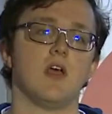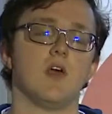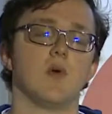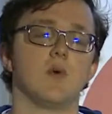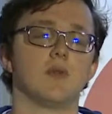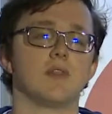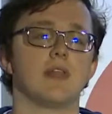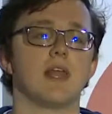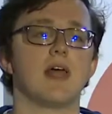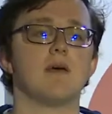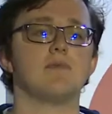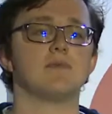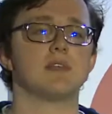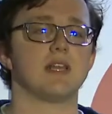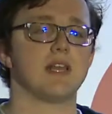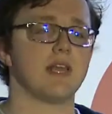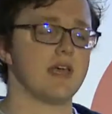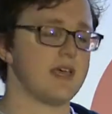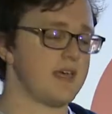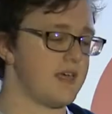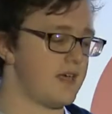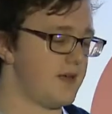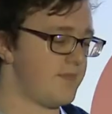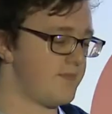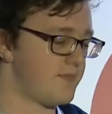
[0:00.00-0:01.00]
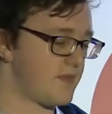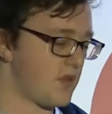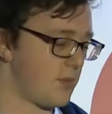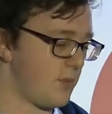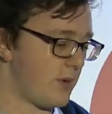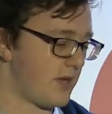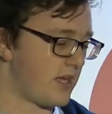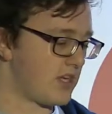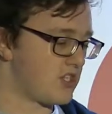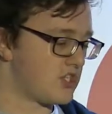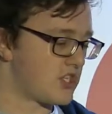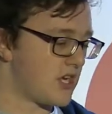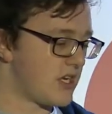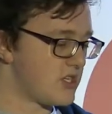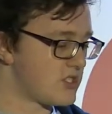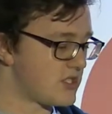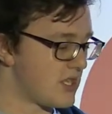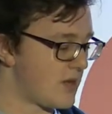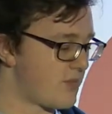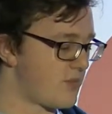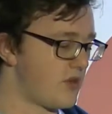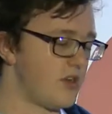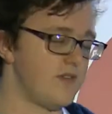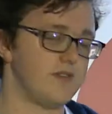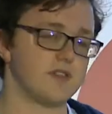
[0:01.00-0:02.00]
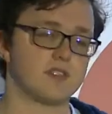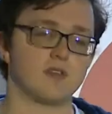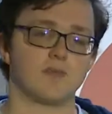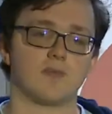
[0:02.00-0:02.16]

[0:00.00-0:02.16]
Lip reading: With a Lambda layer, we can change that previous